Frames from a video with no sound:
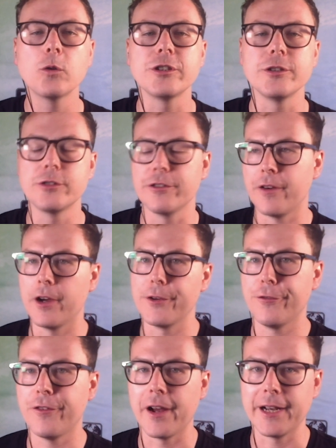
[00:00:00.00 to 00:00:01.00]
do you define
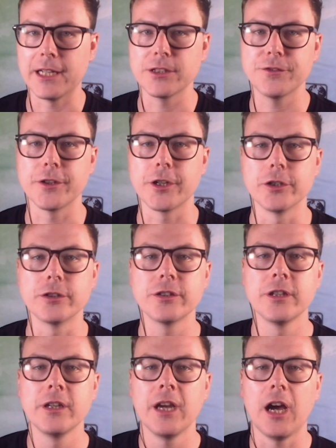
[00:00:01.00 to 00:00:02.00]
finance for good?
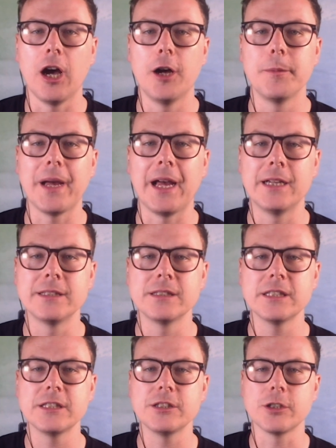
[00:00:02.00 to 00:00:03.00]

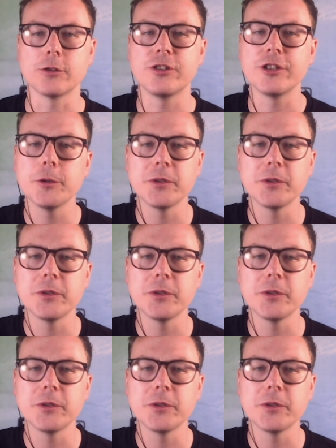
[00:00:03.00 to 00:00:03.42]
And to you,